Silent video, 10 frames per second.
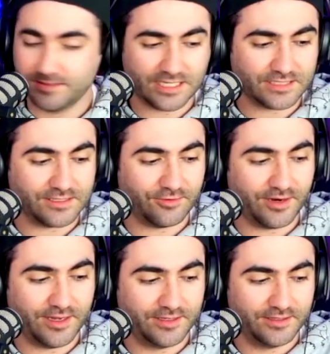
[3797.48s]
Sounds all
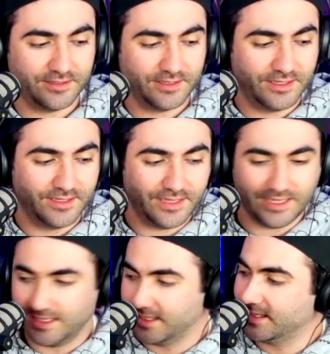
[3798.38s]
right.
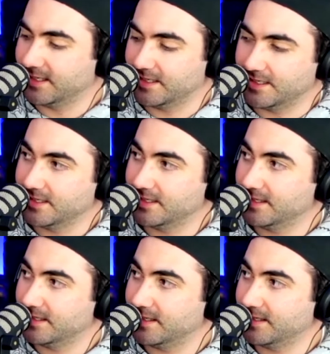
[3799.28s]
It
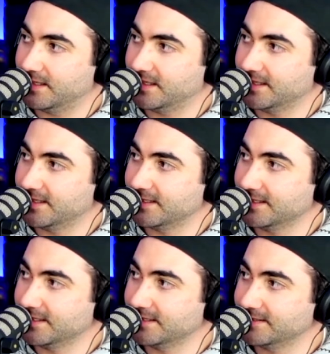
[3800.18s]

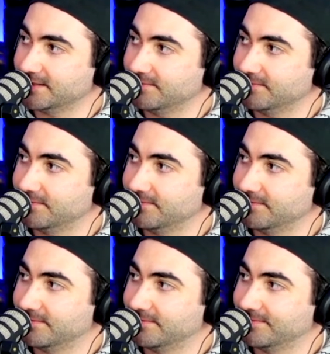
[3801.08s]
is...
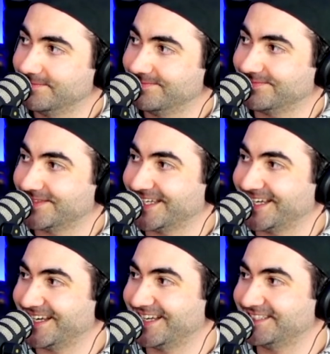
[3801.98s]

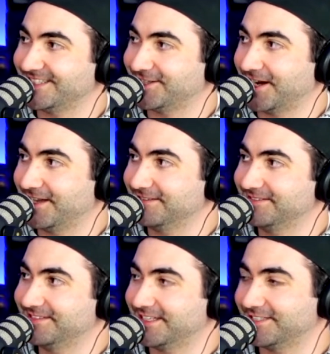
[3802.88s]
Yeah, it's a
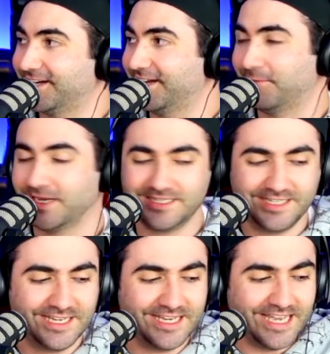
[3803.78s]
shite one.
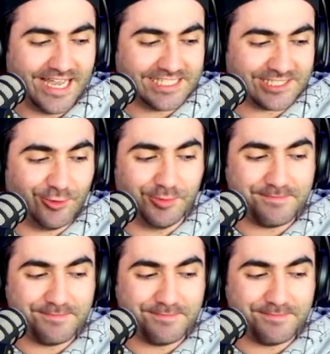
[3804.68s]
It's called